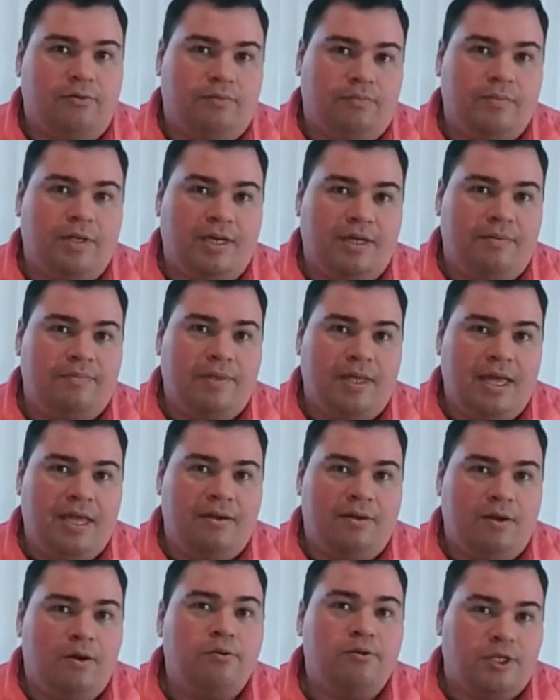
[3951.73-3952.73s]

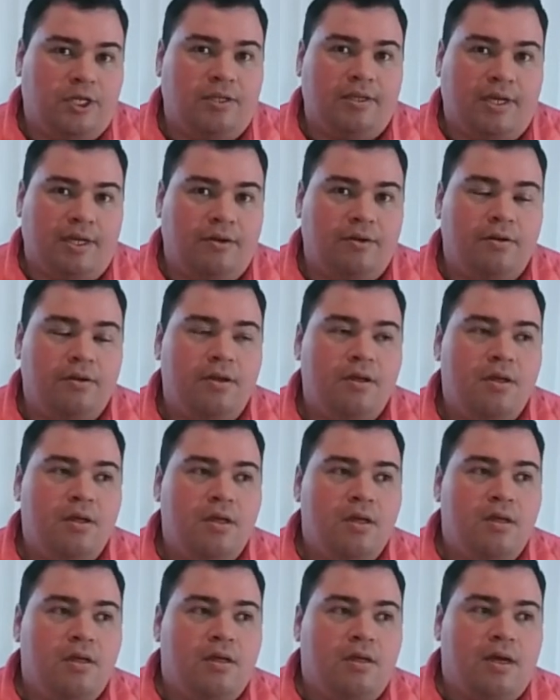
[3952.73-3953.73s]
an ocean liner.
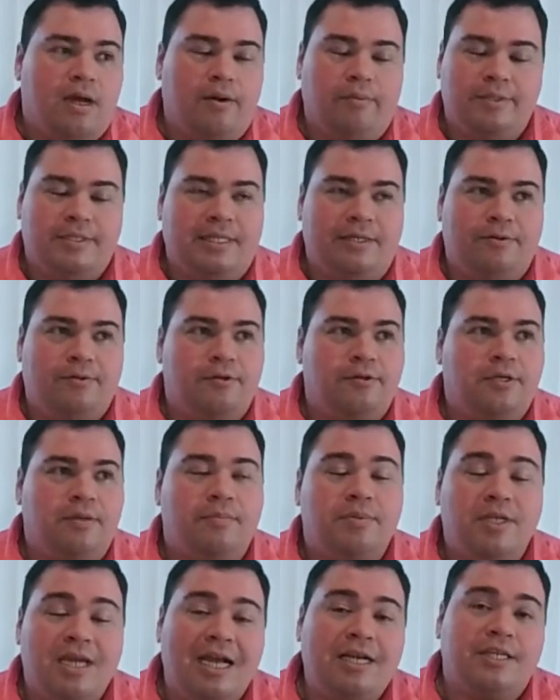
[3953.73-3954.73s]
I almost said cruise
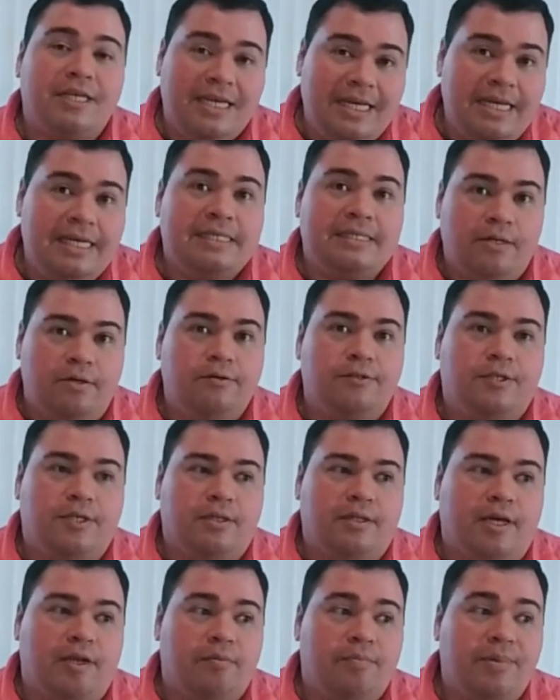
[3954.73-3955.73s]
ship. She actually is an
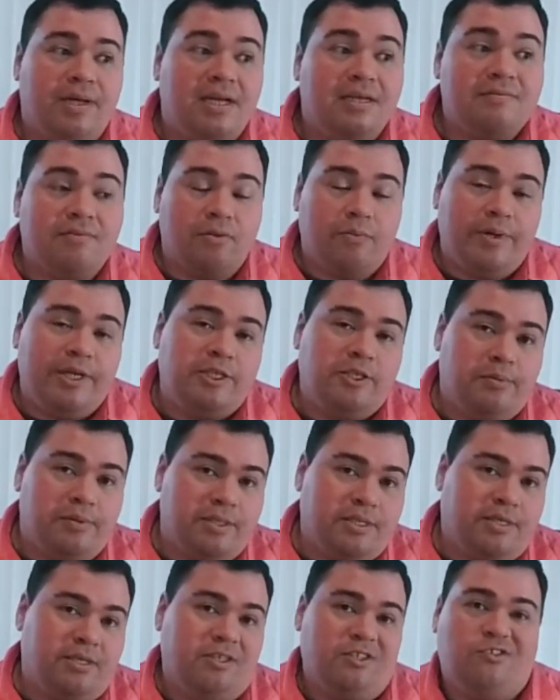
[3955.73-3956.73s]
ocean liner because of the way she
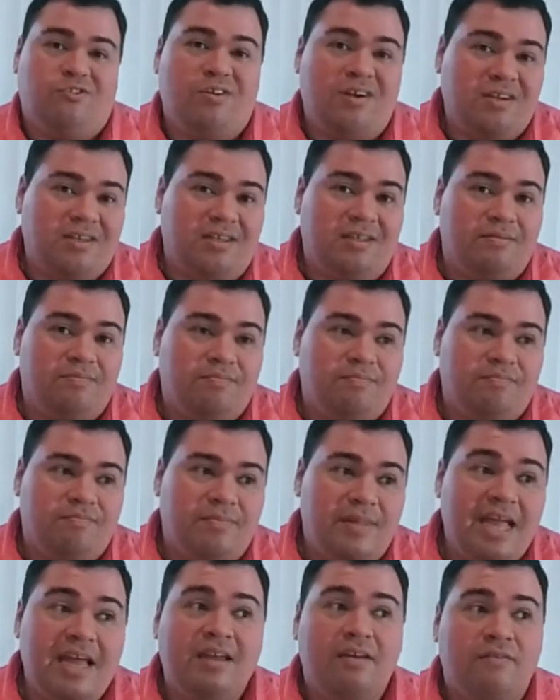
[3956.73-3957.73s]
was constructed.
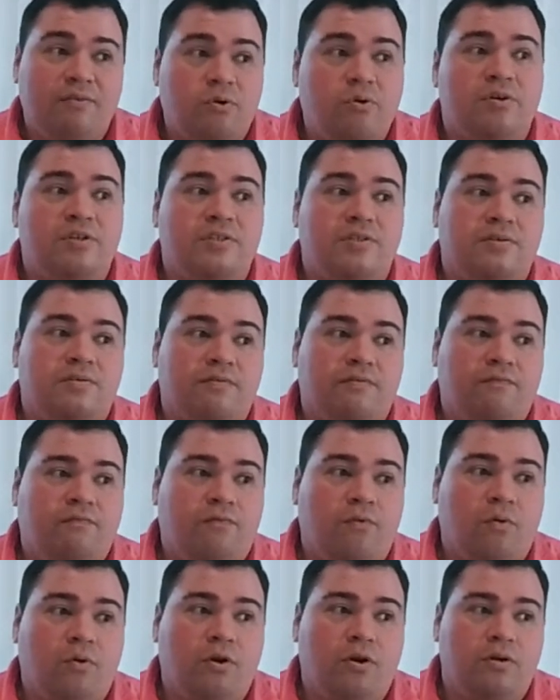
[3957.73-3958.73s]
And, of course,
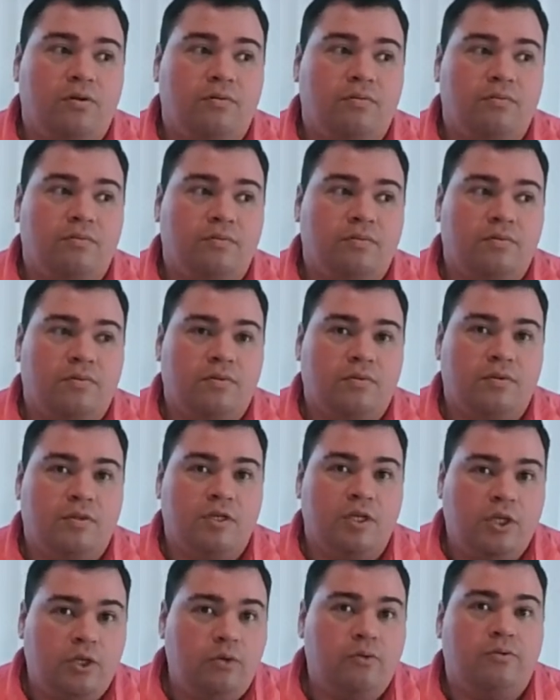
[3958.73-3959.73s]
for
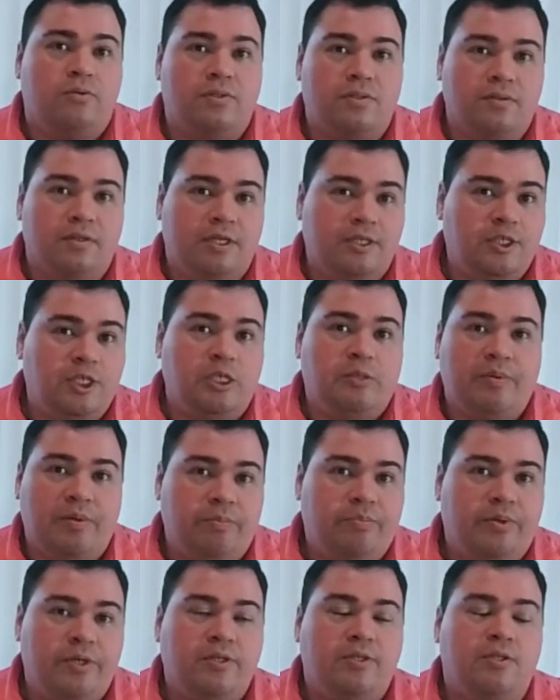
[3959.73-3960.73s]
the use that she's
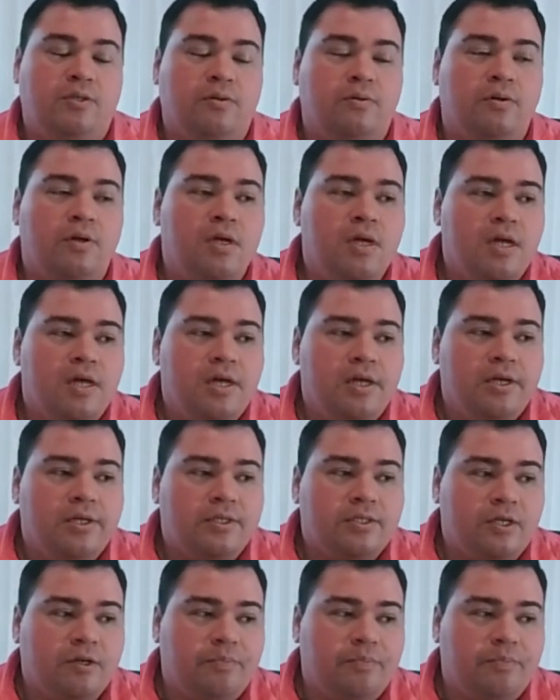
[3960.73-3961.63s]
been put to. So